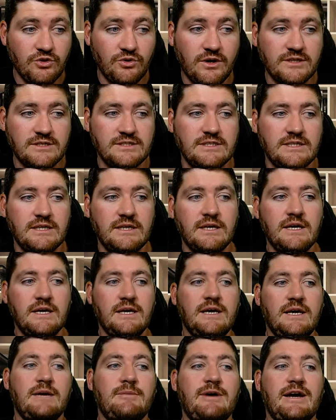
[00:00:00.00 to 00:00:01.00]
URC
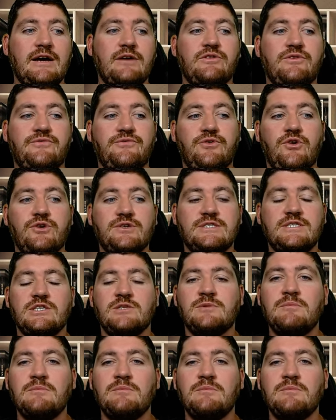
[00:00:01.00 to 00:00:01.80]
back in the first season,